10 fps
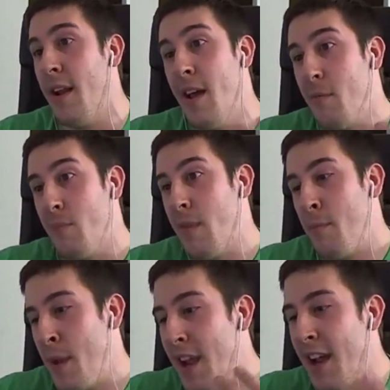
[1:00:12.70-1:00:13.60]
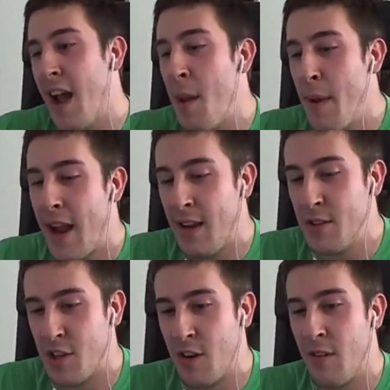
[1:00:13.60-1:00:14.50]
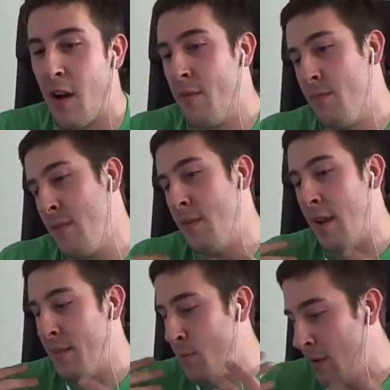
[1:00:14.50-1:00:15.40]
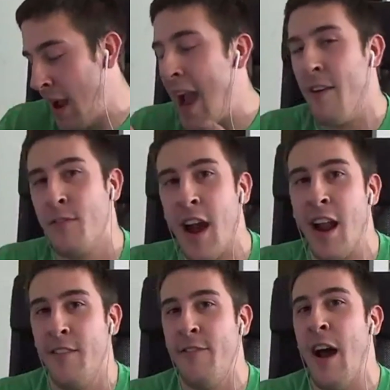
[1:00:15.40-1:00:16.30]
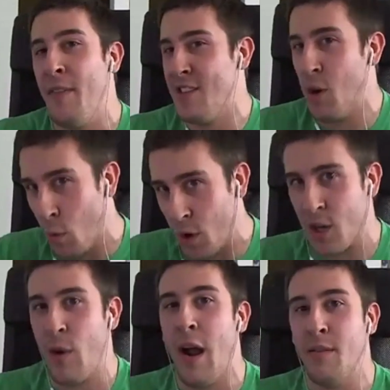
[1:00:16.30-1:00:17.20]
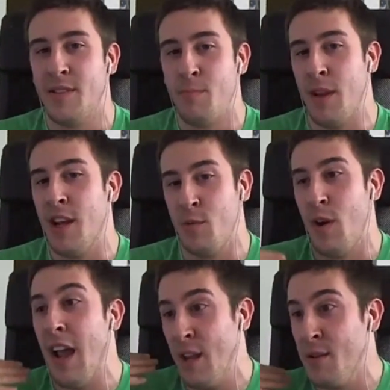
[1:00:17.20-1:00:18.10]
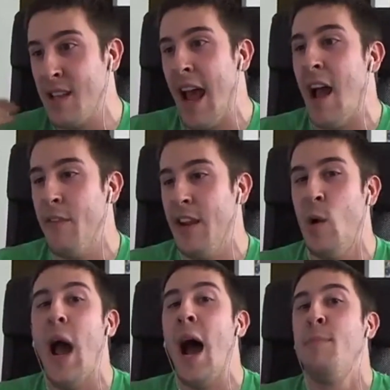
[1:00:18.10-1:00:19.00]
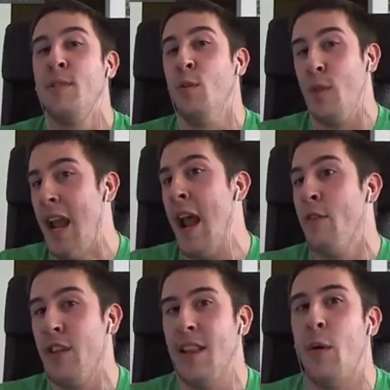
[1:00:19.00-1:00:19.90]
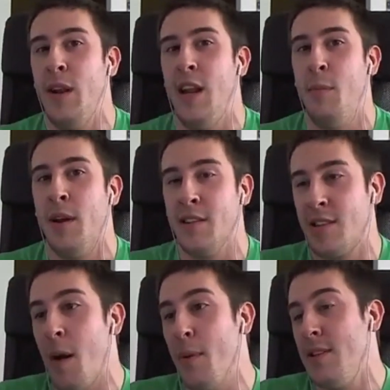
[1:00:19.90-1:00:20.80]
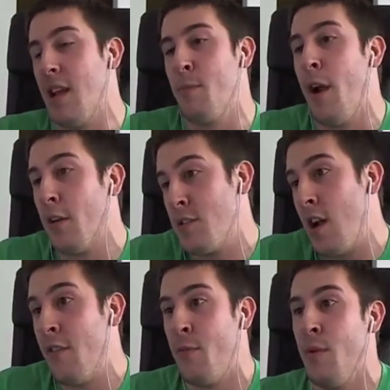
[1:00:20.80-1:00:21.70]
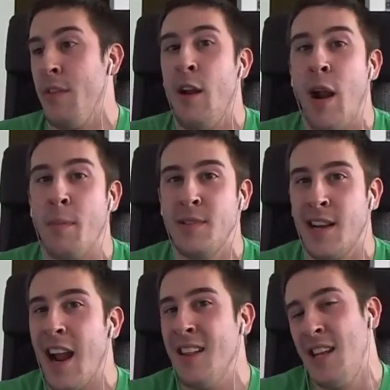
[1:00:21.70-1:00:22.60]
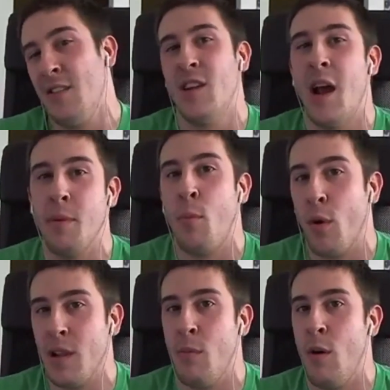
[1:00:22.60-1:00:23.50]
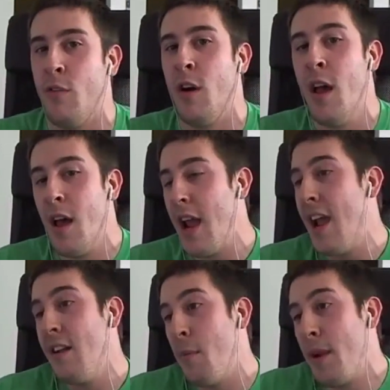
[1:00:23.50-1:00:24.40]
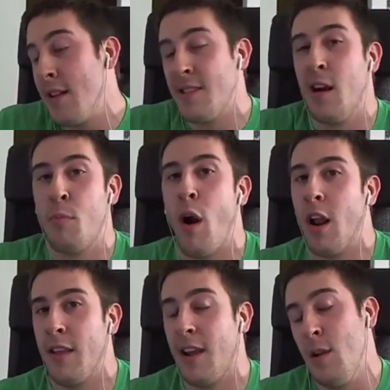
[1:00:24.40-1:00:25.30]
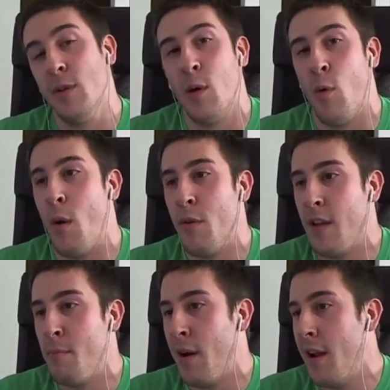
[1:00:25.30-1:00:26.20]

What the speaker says: But being an iPad user, we have kind of found these little workarounds because we're not used to having absolutely everything that we need, because companies like Microsoft with their apps, they kind of take their time to port them over, and I mean, it's their product, they can do what they want with it.